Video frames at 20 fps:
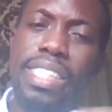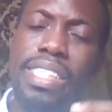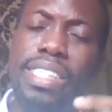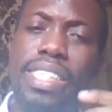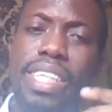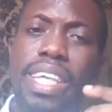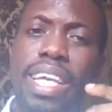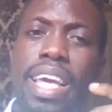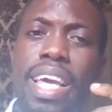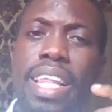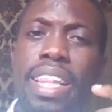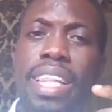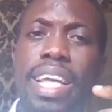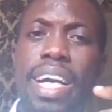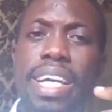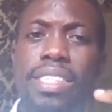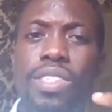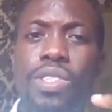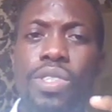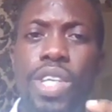is in
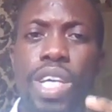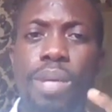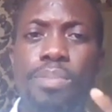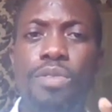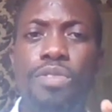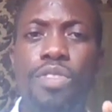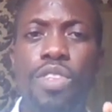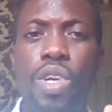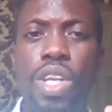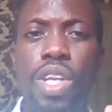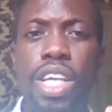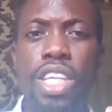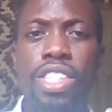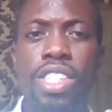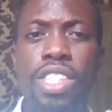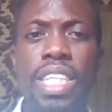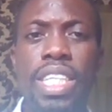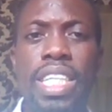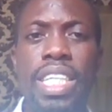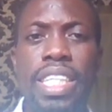that realm of
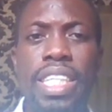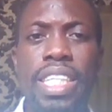knowledge.